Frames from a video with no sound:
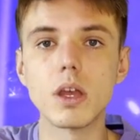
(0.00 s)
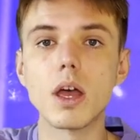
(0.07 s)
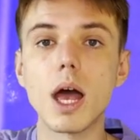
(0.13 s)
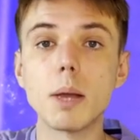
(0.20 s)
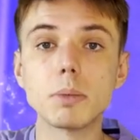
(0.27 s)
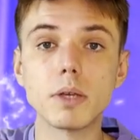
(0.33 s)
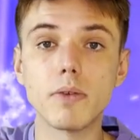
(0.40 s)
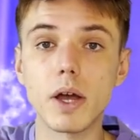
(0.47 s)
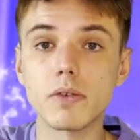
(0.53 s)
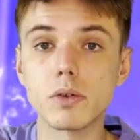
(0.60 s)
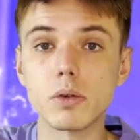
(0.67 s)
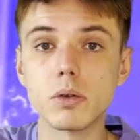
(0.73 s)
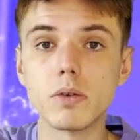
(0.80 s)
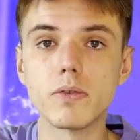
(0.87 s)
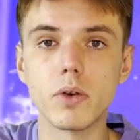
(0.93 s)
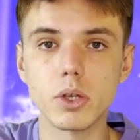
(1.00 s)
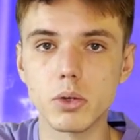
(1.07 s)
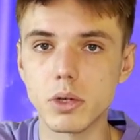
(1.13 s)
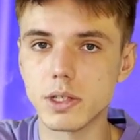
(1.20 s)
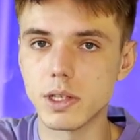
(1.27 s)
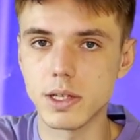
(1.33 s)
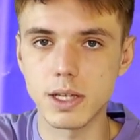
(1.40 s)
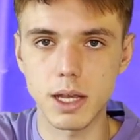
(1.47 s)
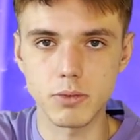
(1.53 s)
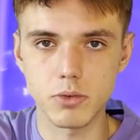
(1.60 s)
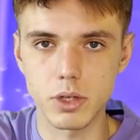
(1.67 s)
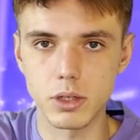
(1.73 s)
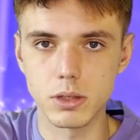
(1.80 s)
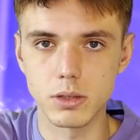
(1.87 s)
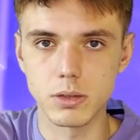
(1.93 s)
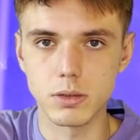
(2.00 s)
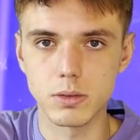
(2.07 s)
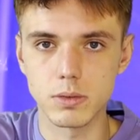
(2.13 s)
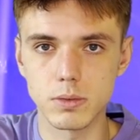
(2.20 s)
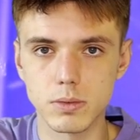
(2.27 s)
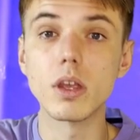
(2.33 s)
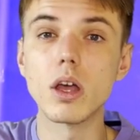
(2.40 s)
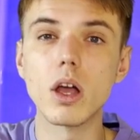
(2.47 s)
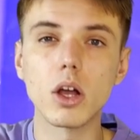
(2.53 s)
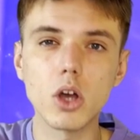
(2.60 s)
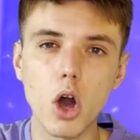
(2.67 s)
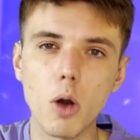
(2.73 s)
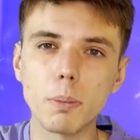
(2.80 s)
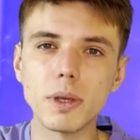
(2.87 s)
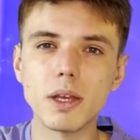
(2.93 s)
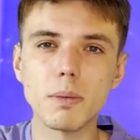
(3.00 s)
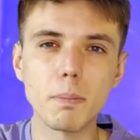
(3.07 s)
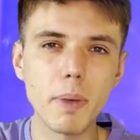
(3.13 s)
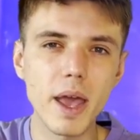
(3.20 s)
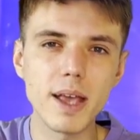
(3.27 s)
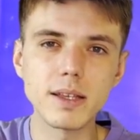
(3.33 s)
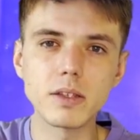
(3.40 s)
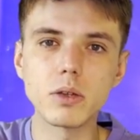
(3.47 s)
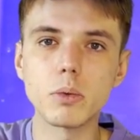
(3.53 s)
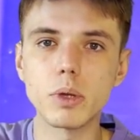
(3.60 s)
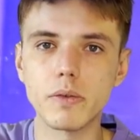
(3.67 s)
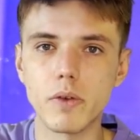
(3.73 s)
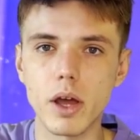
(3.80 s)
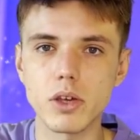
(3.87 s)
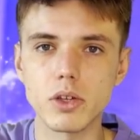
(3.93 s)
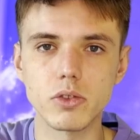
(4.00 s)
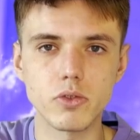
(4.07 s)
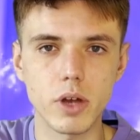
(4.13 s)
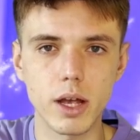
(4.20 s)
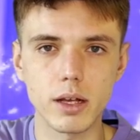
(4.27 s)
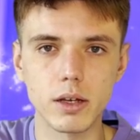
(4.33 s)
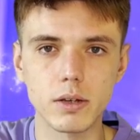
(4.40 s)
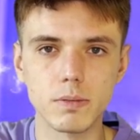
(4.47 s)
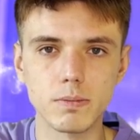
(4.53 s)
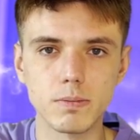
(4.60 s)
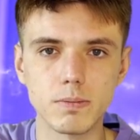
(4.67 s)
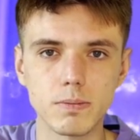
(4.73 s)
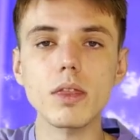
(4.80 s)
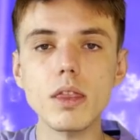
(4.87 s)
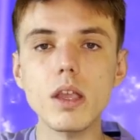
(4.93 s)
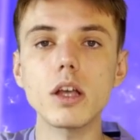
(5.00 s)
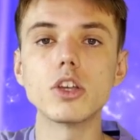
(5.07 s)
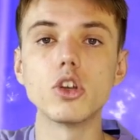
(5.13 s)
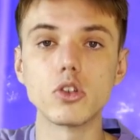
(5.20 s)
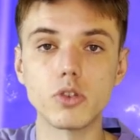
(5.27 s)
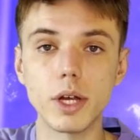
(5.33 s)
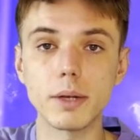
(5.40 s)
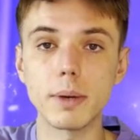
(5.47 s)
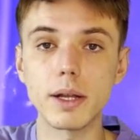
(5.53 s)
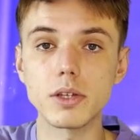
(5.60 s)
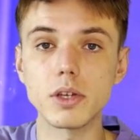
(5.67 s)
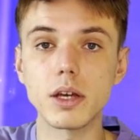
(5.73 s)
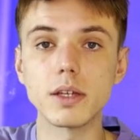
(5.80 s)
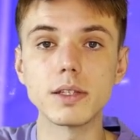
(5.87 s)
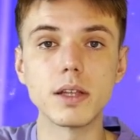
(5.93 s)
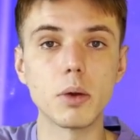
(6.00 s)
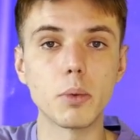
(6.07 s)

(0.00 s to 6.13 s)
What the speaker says: MT5 crew, for you it's the same drill. Copy, paste, refresh, and drag. Your Trade Manager is now